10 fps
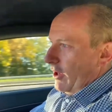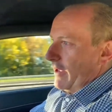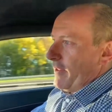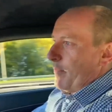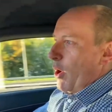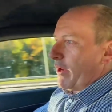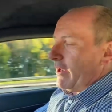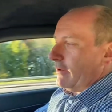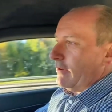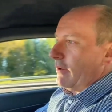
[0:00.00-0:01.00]
in the
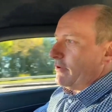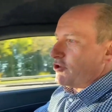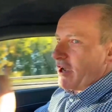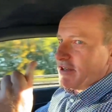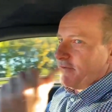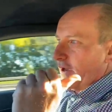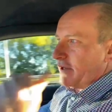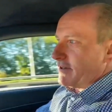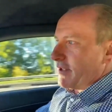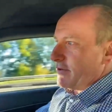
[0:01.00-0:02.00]
bonnet
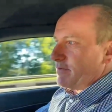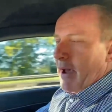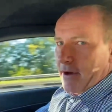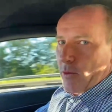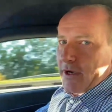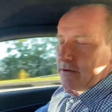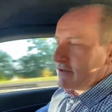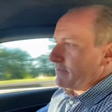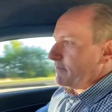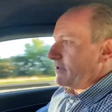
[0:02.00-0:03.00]
transferred to those back wheels.